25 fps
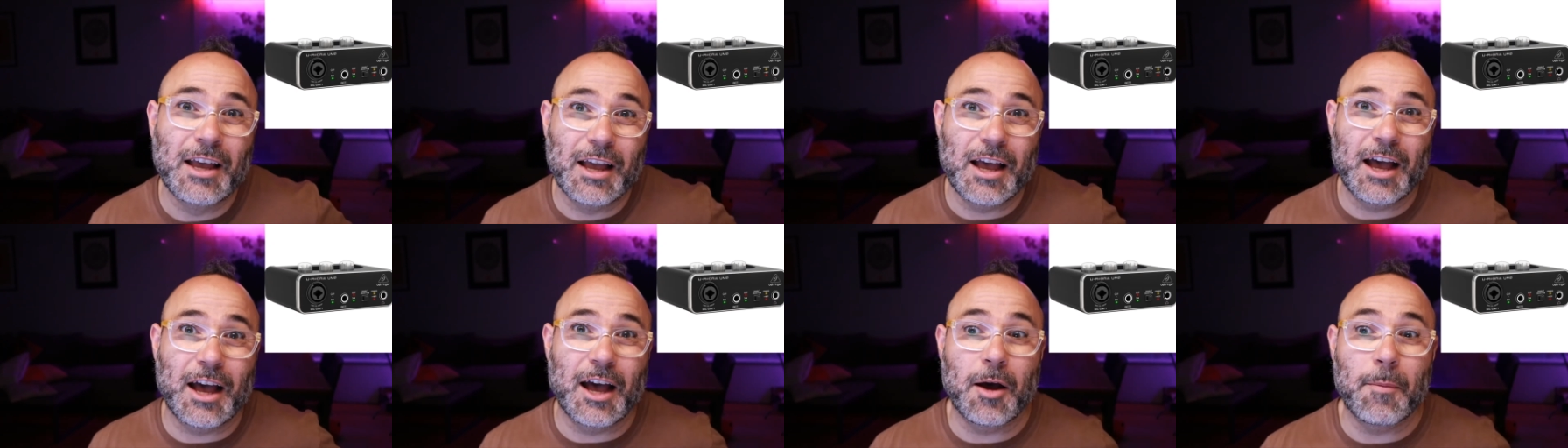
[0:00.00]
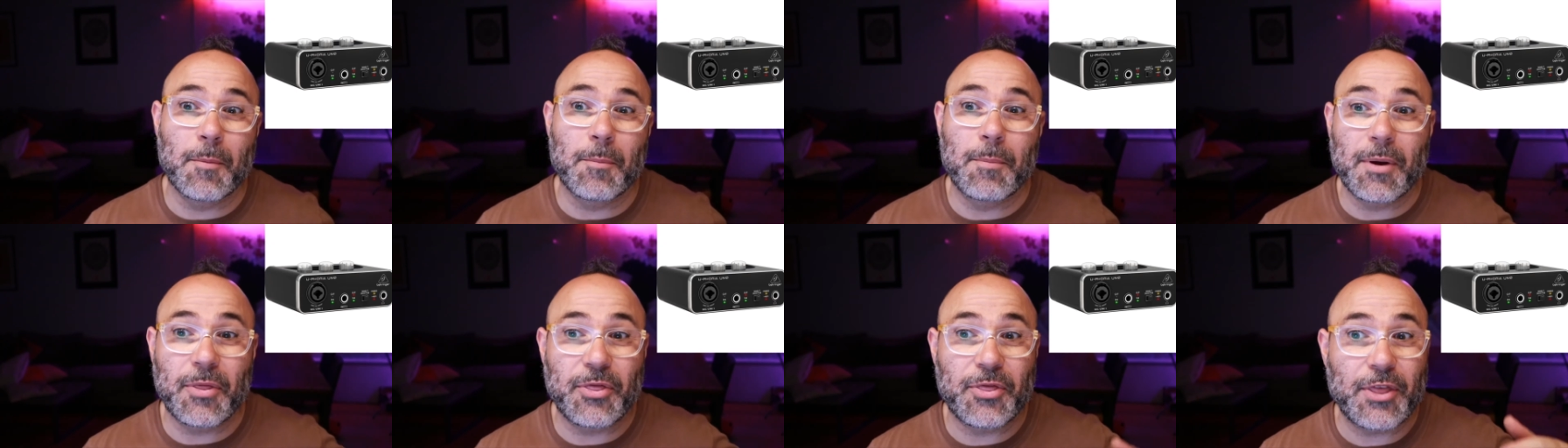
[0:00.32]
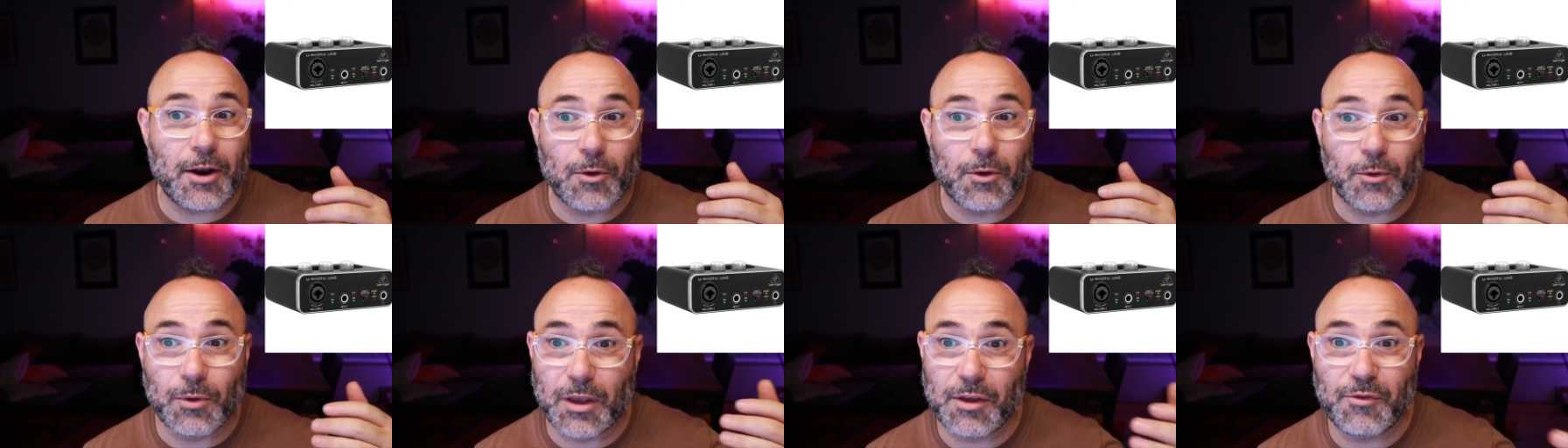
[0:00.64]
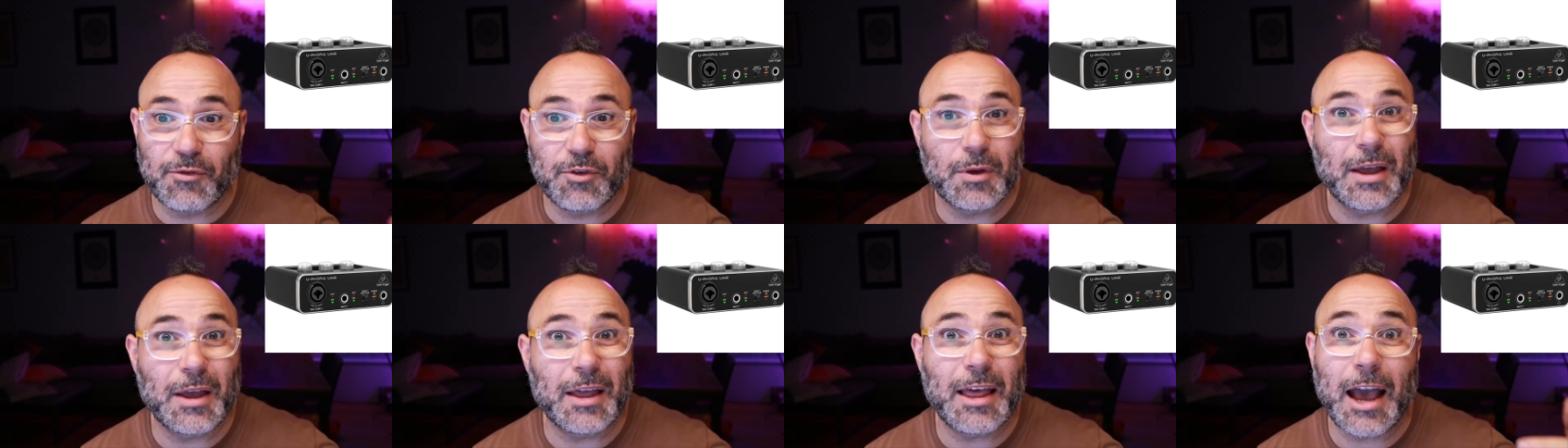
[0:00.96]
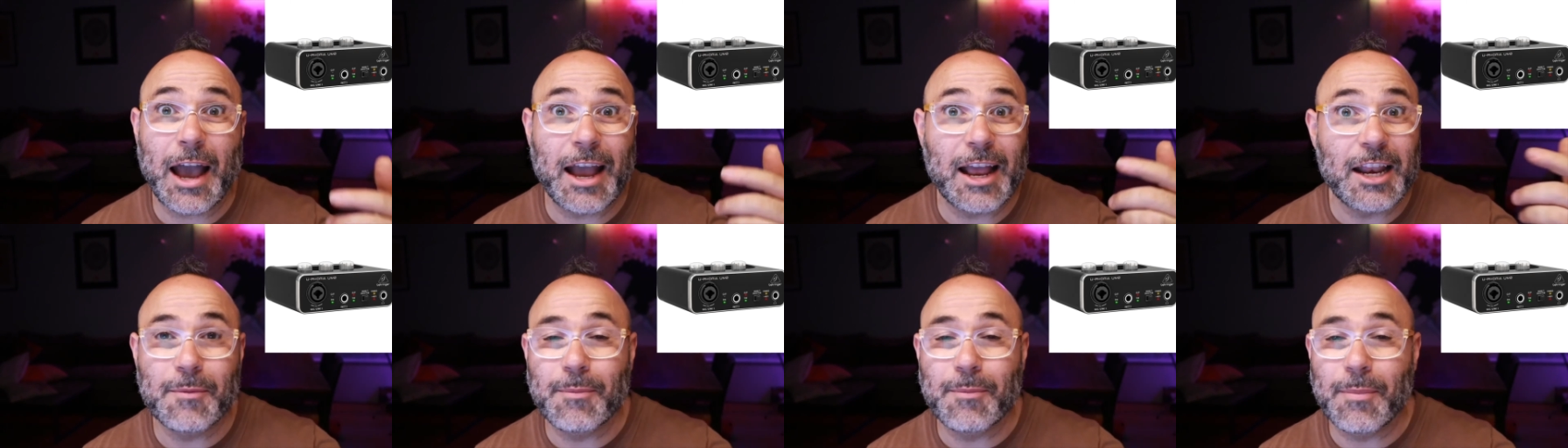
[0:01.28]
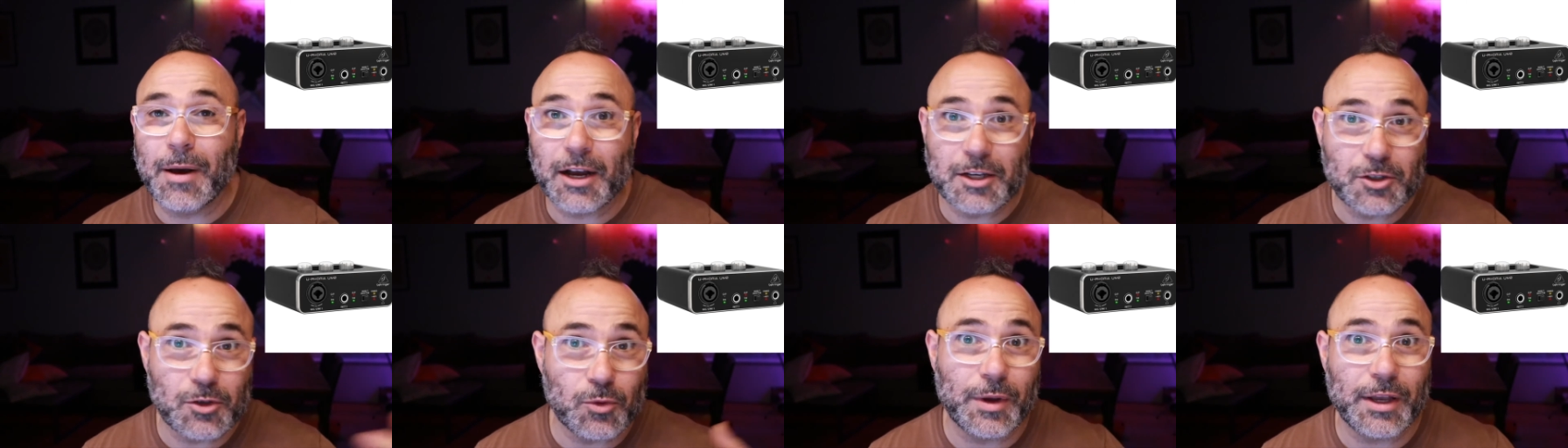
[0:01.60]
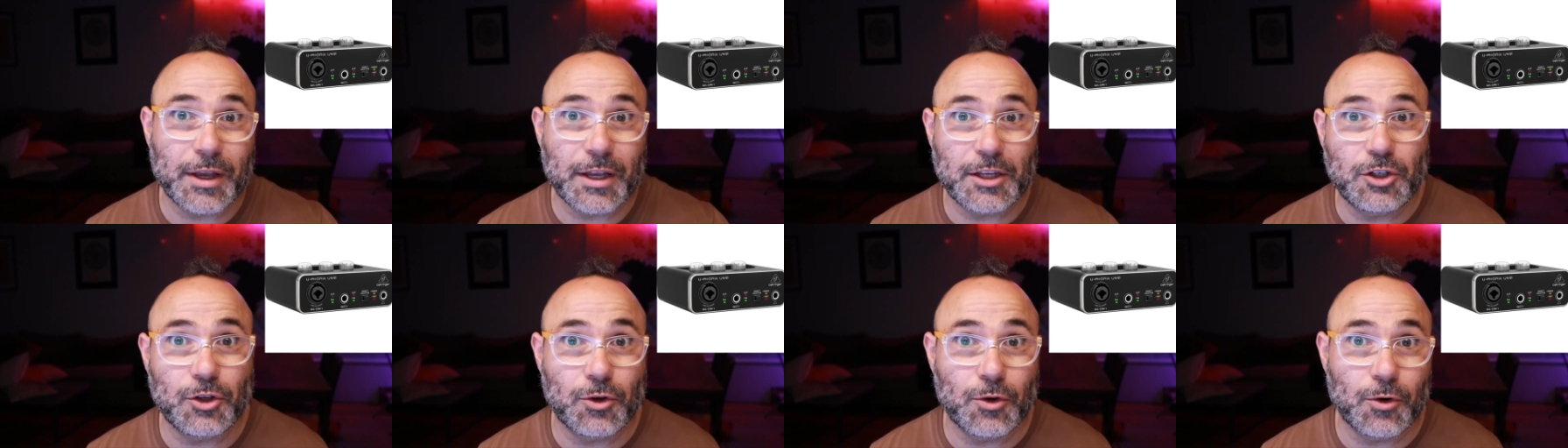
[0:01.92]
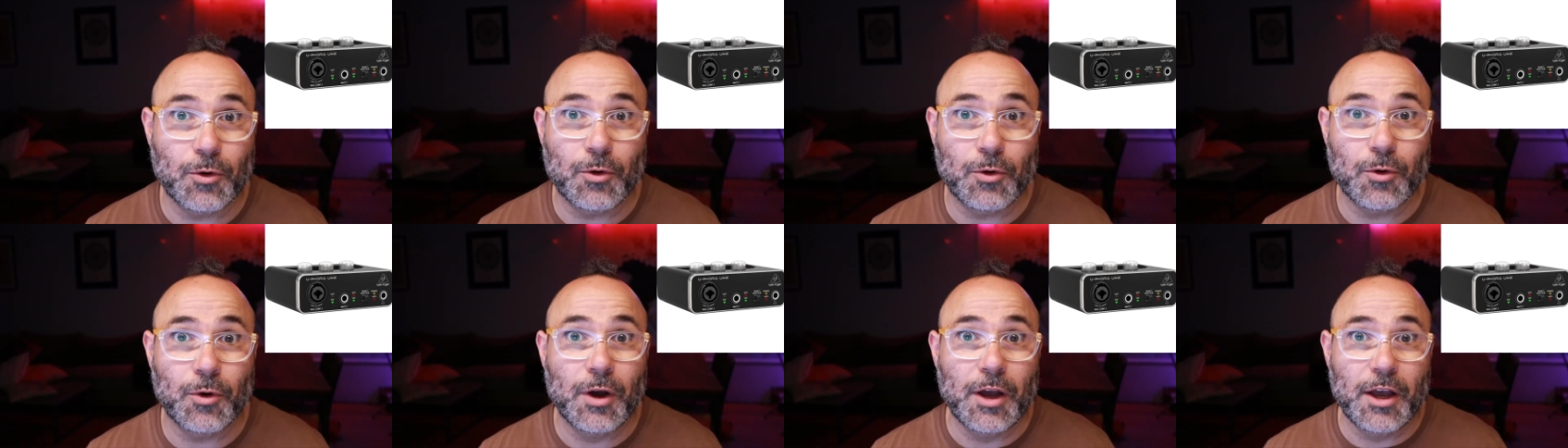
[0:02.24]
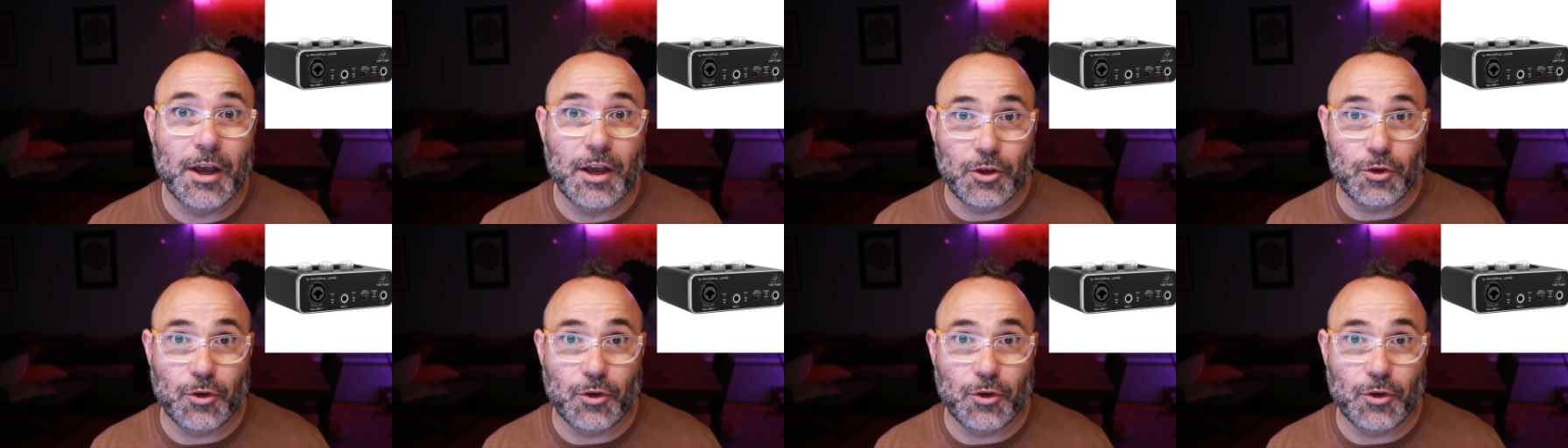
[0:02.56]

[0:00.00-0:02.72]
But that'll give you $80 will get your